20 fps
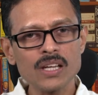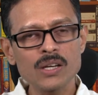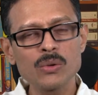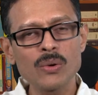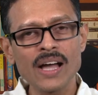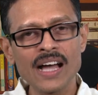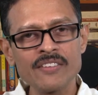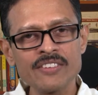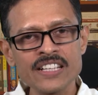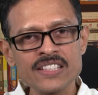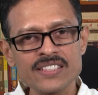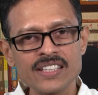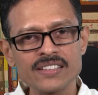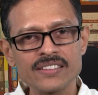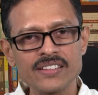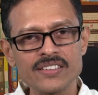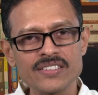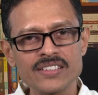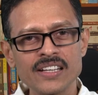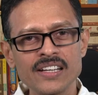Now, having
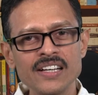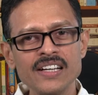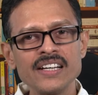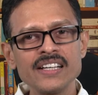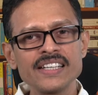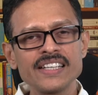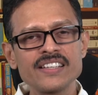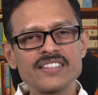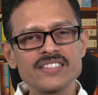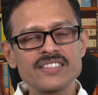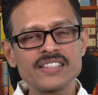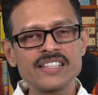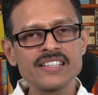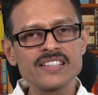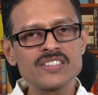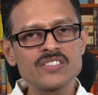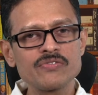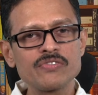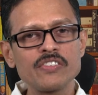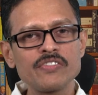said this, is
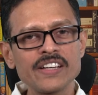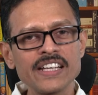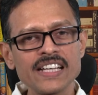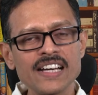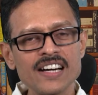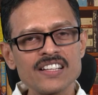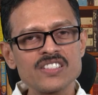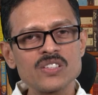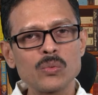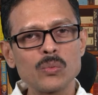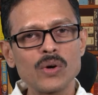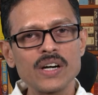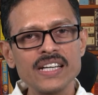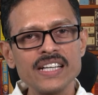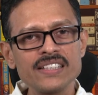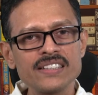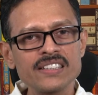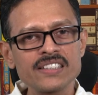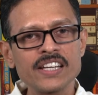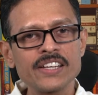these 15 hours the
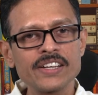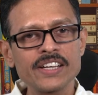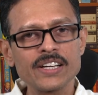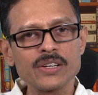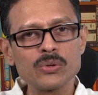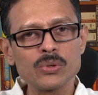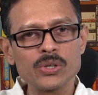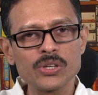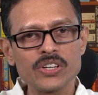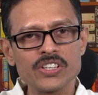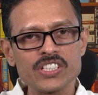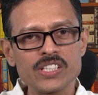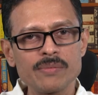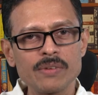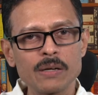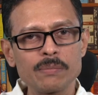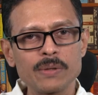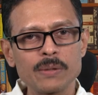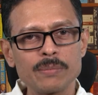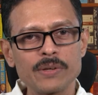only thing that you can do to your
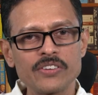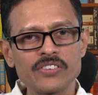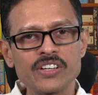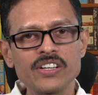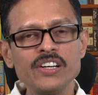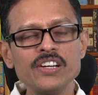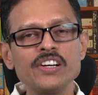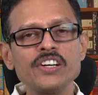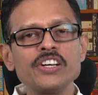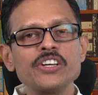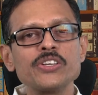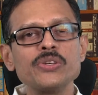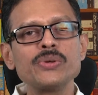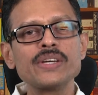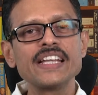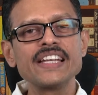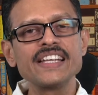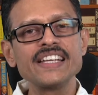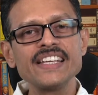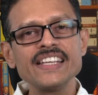GMAT preparation? You
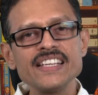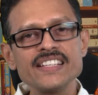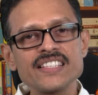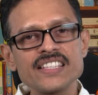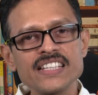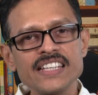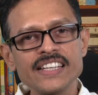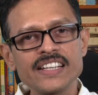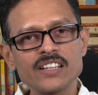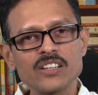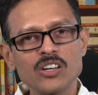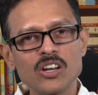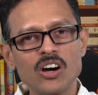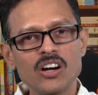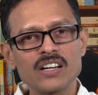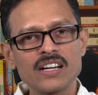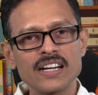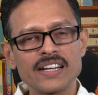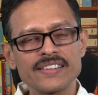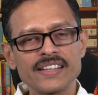can easily
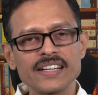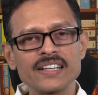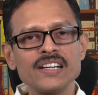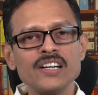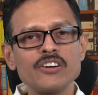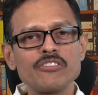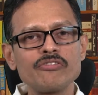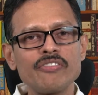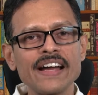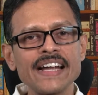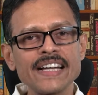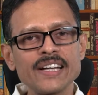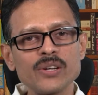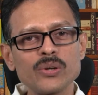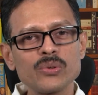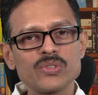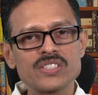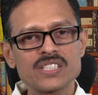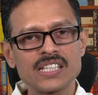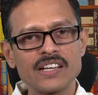clock another
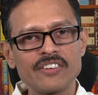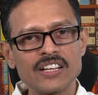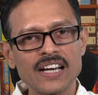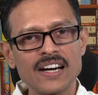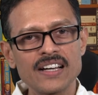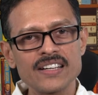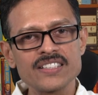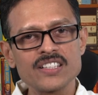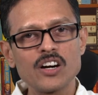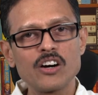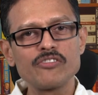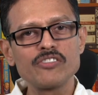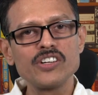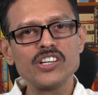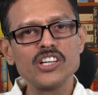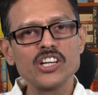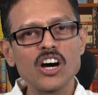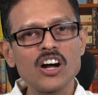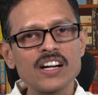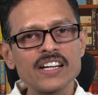5 to 7 hours of
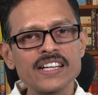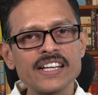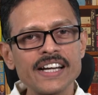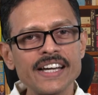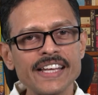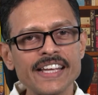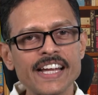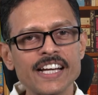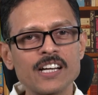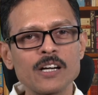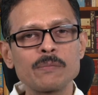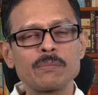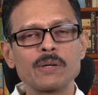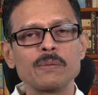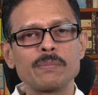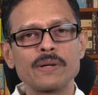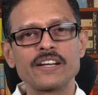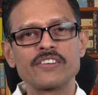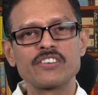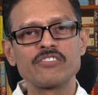non-dedicated
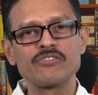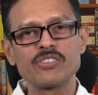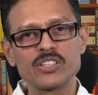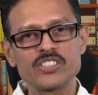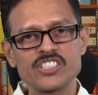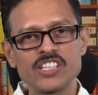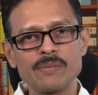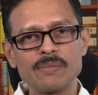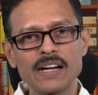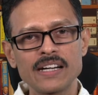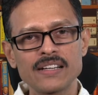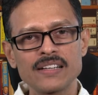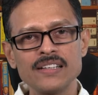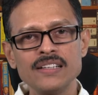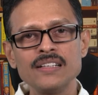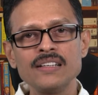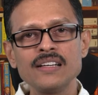preparation for GMAT.